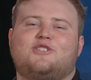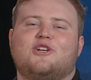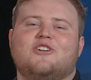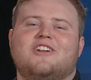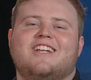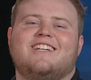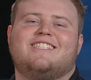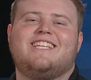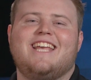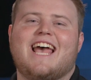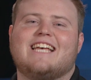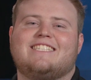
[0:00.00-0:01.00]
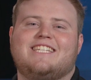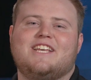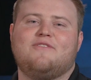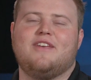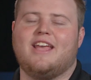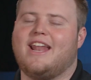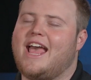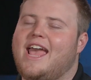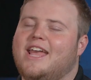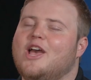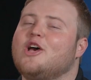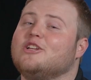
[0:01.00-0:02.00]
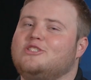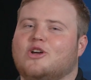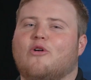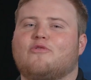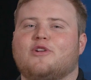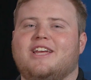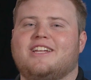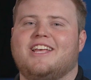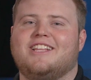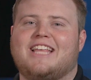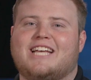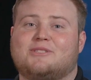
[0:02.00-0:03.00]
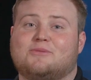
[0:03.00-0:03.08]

for tuning in to TSTV, and hey, don't forget to hit that